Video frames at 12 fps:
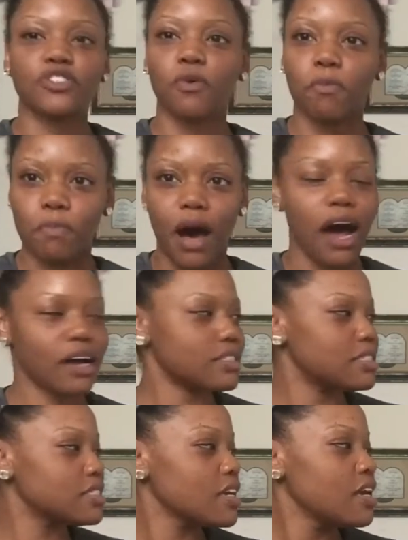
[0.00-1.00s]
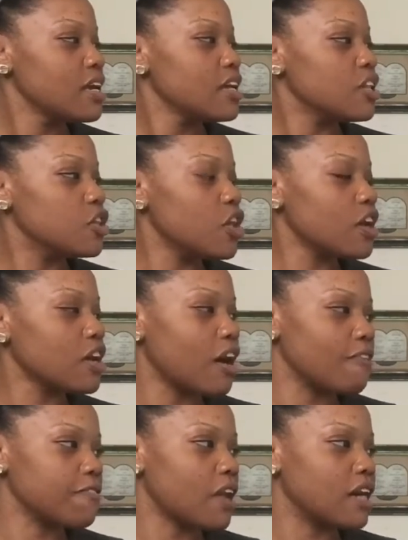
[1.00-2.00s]
box. Look,
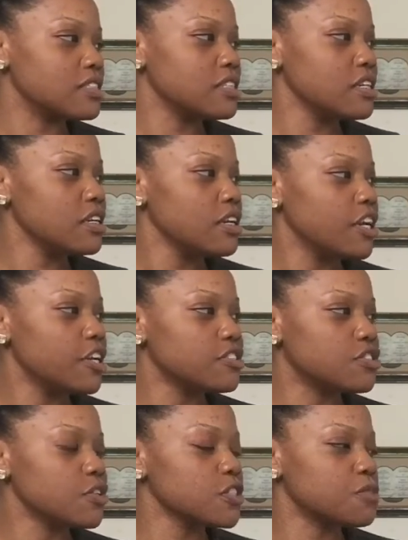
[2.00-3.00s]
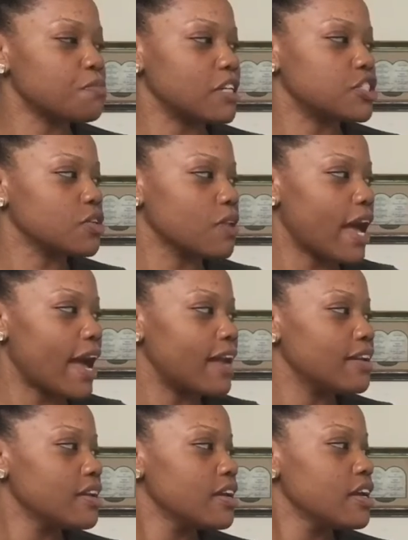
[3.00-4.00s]
Aunt Flossie, here's your special hat.
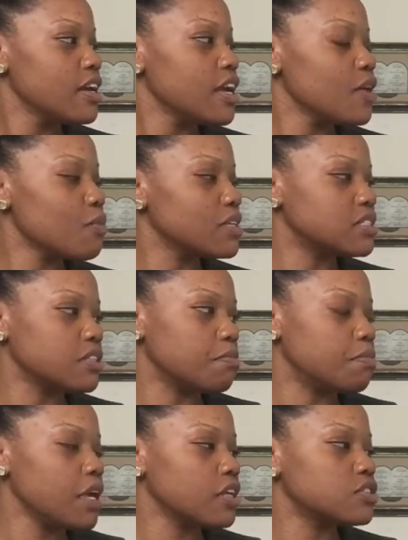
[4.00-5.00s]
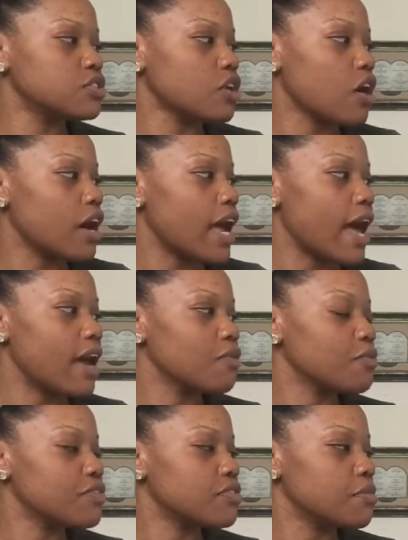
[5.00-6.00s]
It was the big straw hat
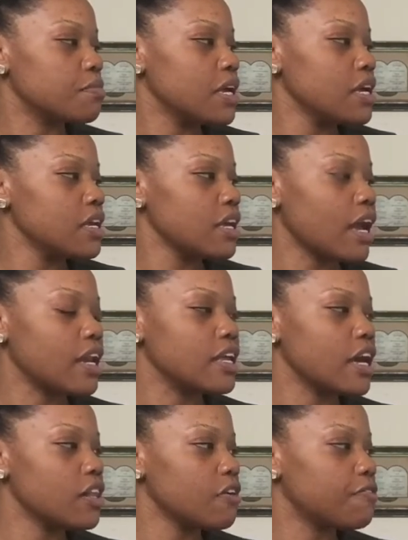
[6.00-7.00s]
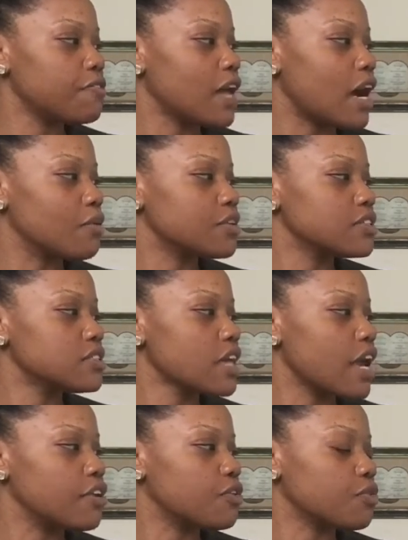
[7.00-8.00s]
with the pink and yellow flowers
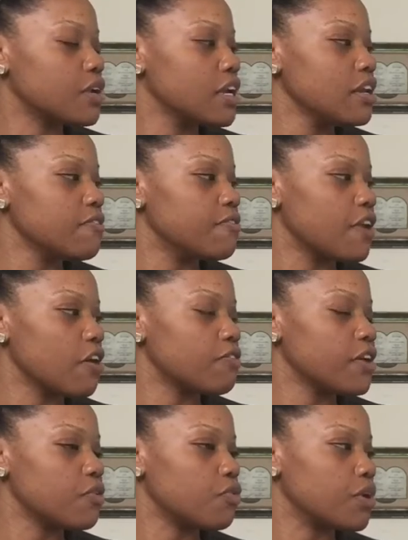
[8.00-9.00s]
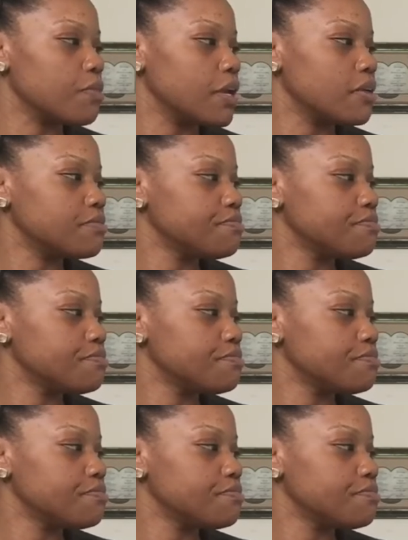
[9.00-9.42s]
and green velvet ribbon.